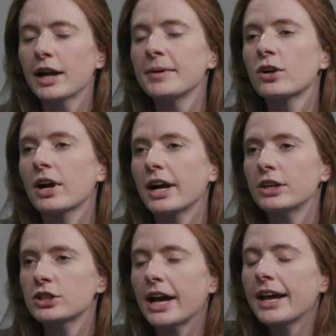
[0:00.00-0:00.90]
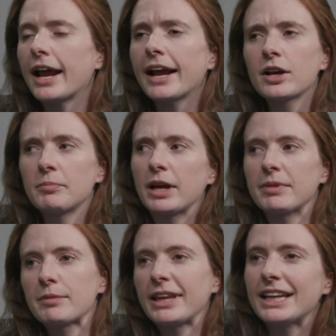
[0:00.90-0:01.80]
I can be a crutch. I can like
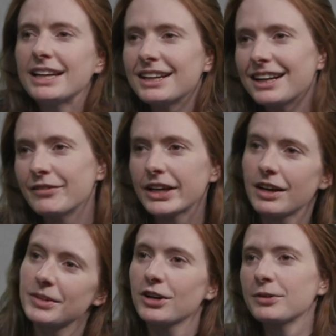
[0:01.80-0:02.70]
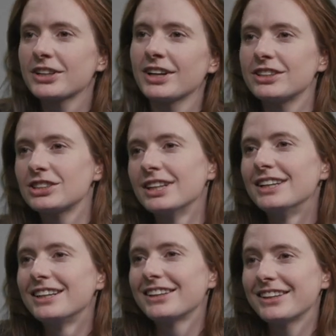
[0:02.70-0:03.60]
make it my thing. I'm like, I'm the girl with the
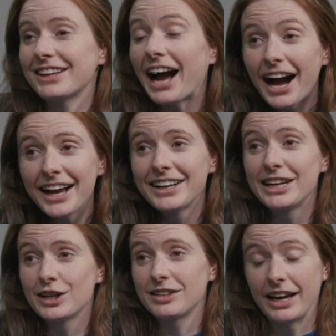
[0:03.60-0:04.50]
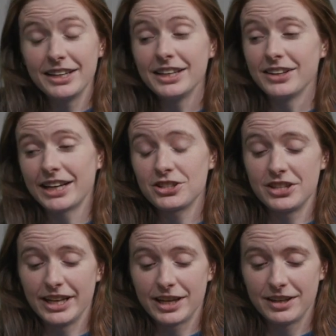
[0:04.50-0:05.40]
crutch. I need like a
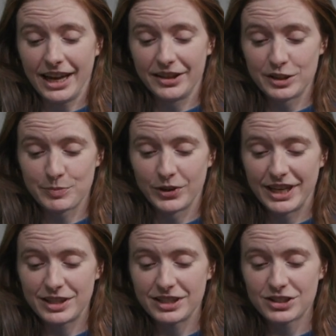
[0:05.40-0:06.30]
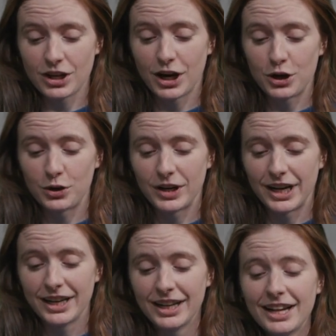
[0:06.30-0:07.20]
shtick at this point.
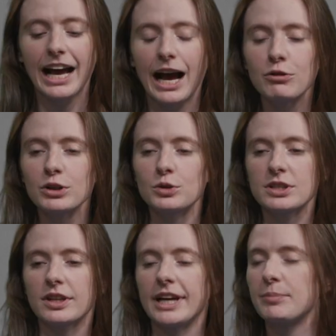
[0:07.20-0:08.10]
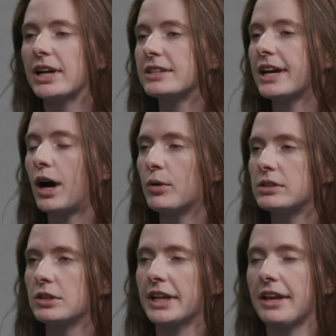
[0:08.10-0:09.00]
So yeah, I would lose the leg because I
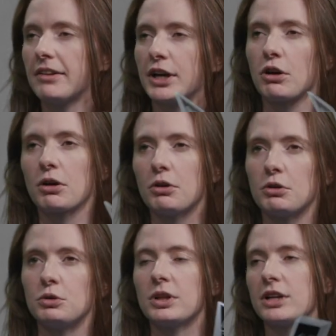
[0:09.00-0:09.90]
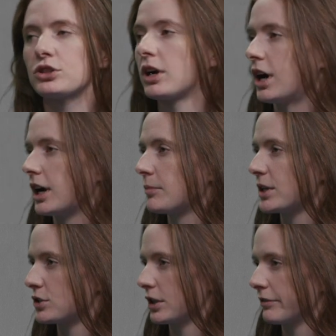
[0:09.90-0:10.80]
always look at that like girl who lost her arm,
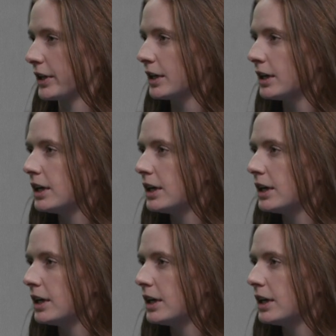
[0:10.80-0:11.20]
the surfer.